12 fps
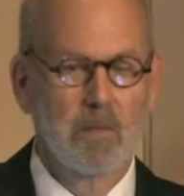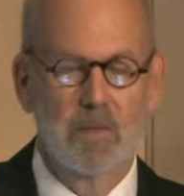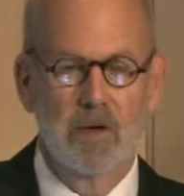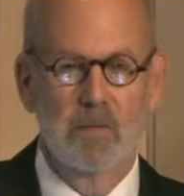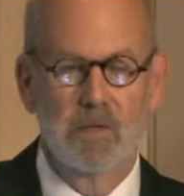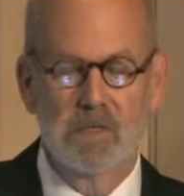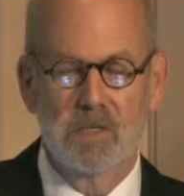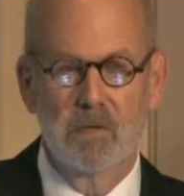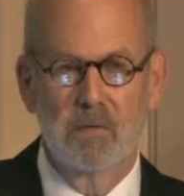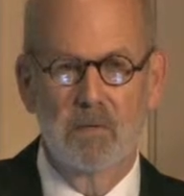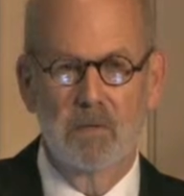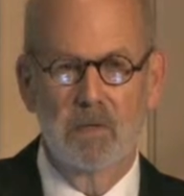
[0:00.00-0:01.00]
probably
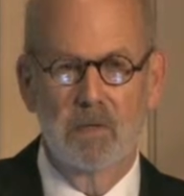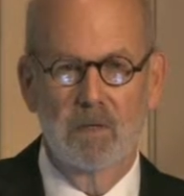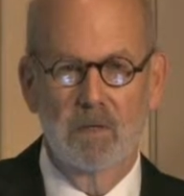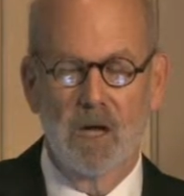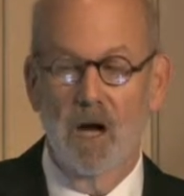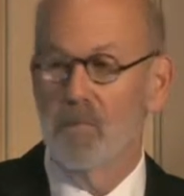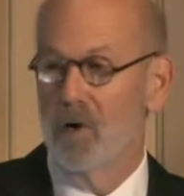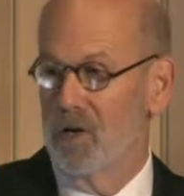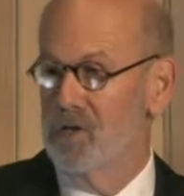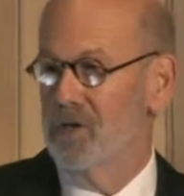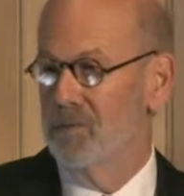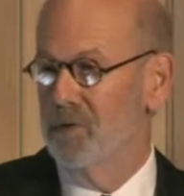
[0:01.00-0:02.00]
some
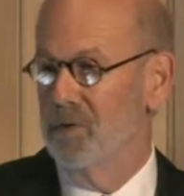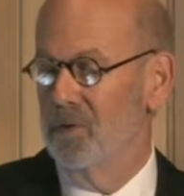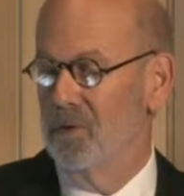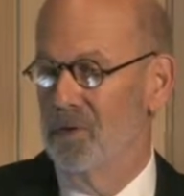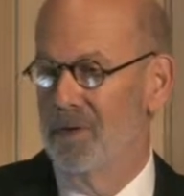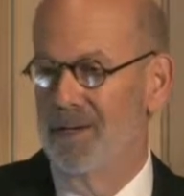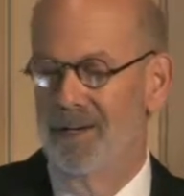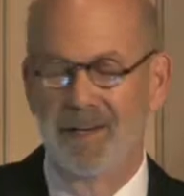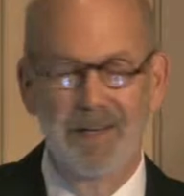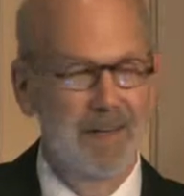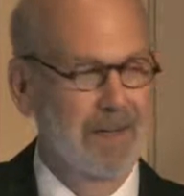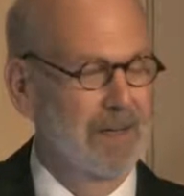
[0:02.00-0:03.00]
comradeship too.
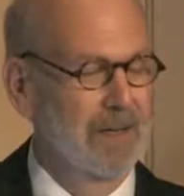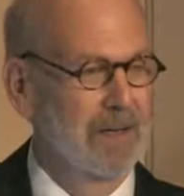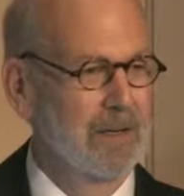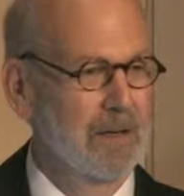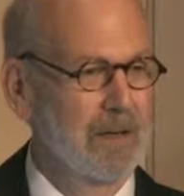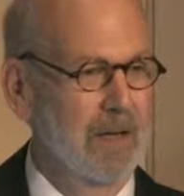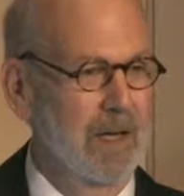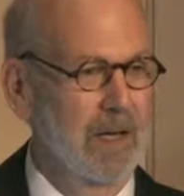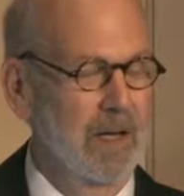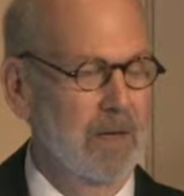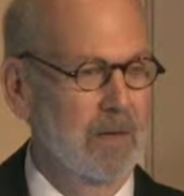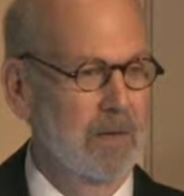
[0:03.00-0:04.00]

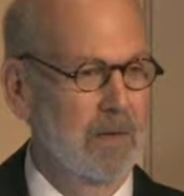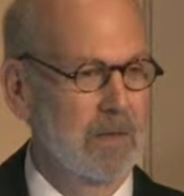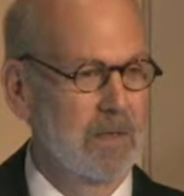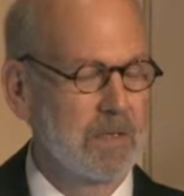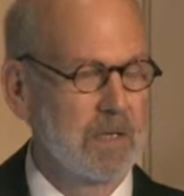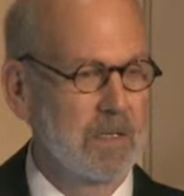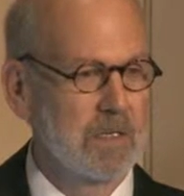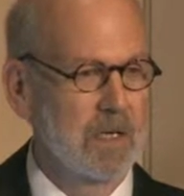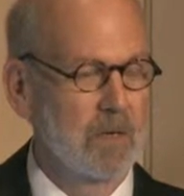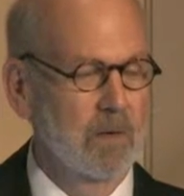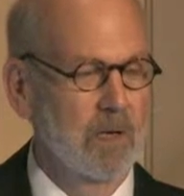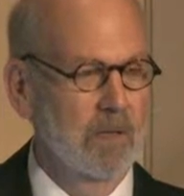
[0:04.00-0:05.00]
He
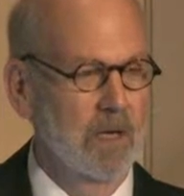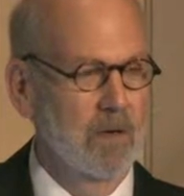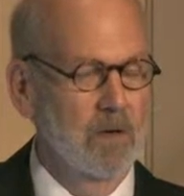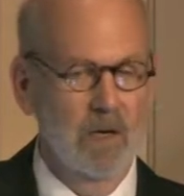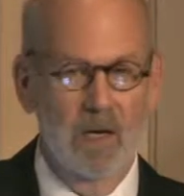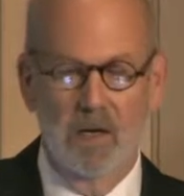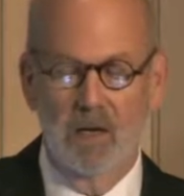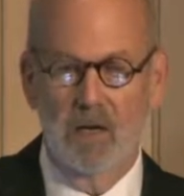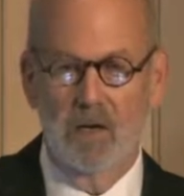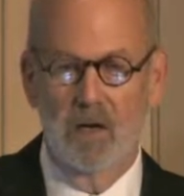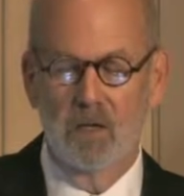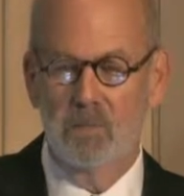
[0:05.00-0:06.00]
sent a letter, and I
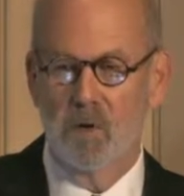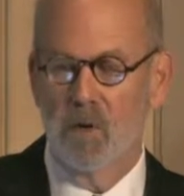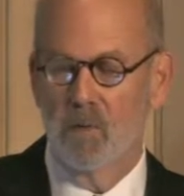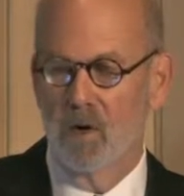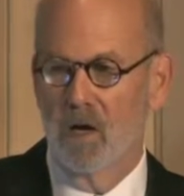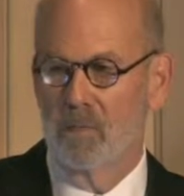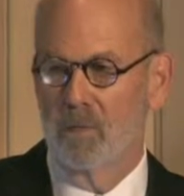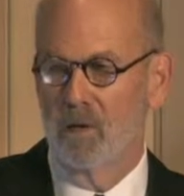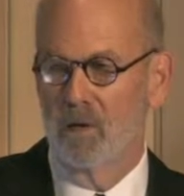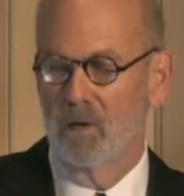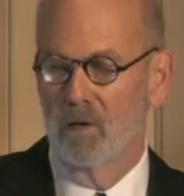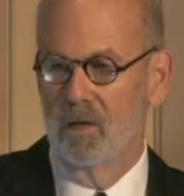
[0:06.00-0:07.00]
called Murray
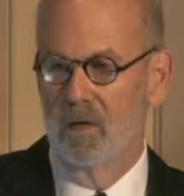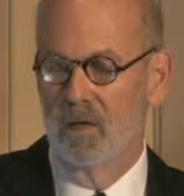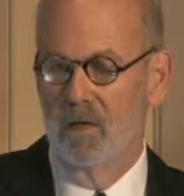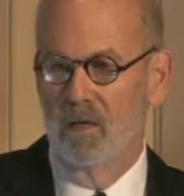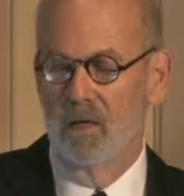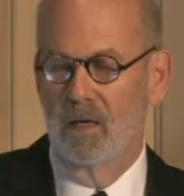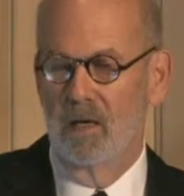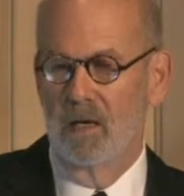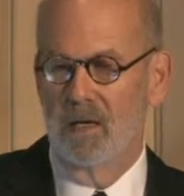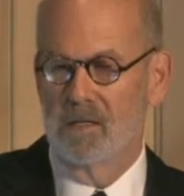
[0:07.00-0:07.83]
Rothbard, and